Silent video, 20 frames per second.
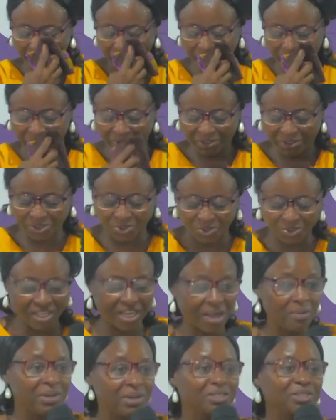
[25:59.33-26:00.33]
Sijui
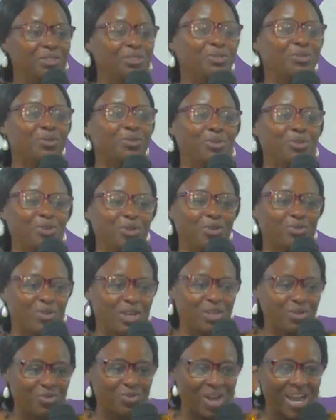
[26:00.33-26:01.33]
kama sisi kondoo
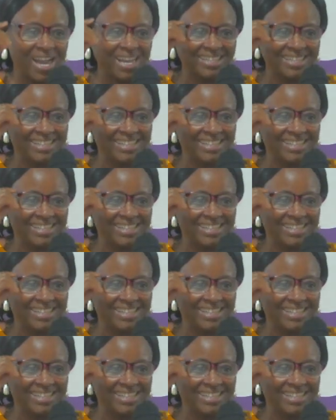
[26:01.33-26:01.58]
twajuana.